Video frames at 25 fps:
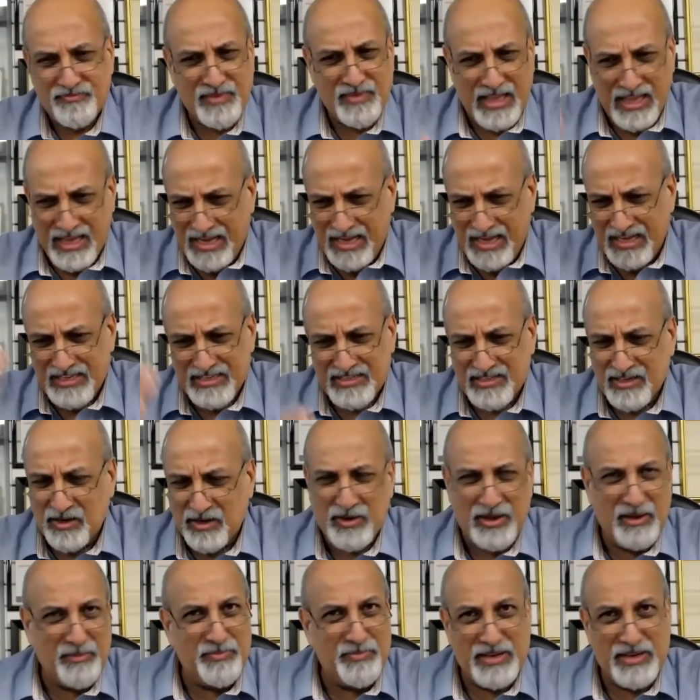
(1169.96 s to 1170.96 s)
as our
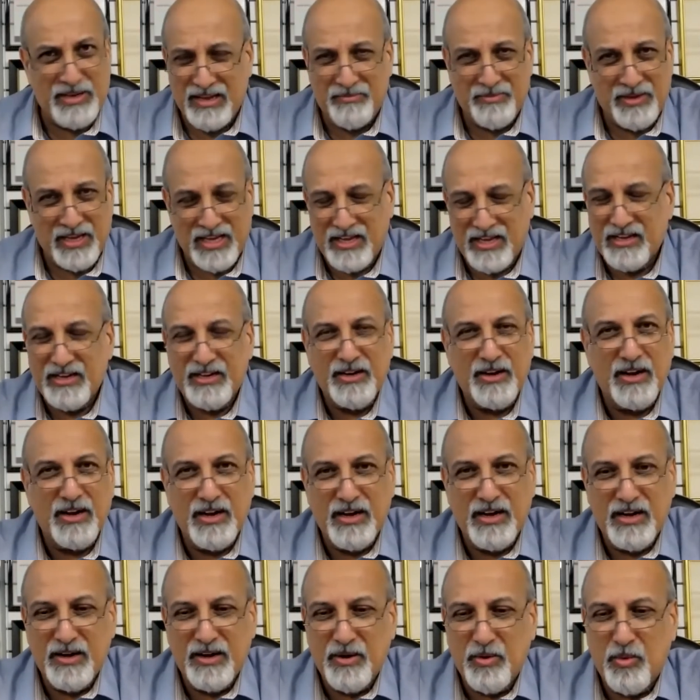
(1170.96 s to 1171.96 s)
epidemic
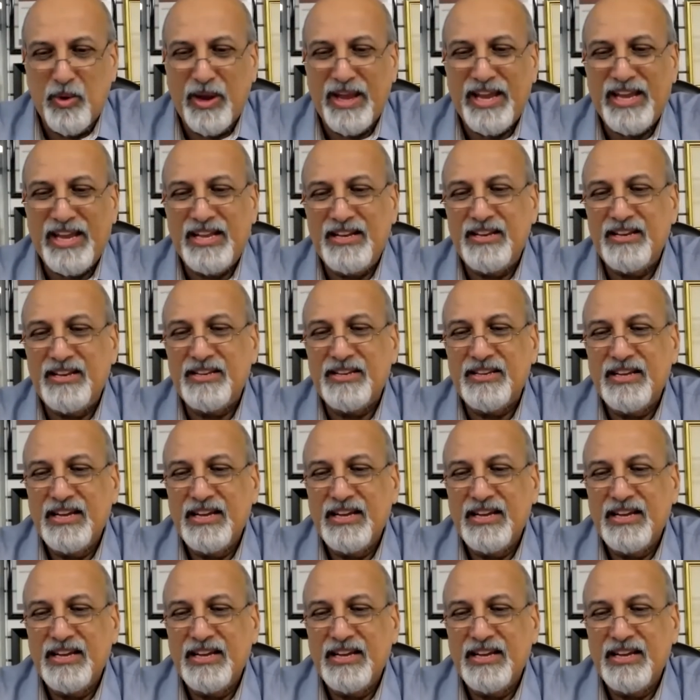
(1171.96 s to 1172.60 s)
waned.